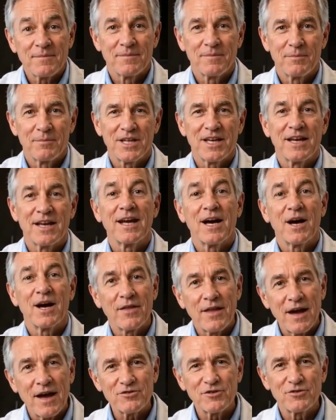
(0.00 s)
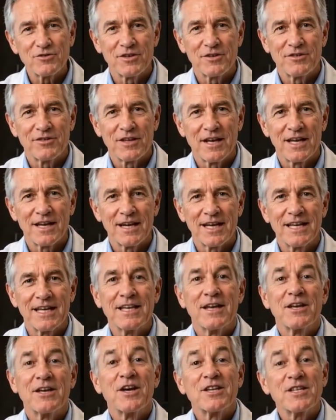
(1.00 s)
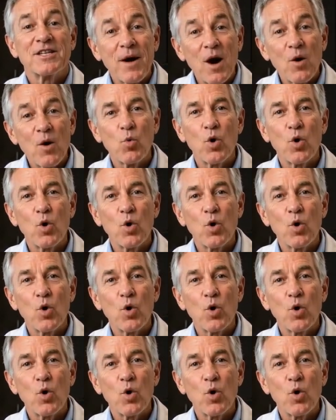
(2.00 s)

Because health after 50 isn't just about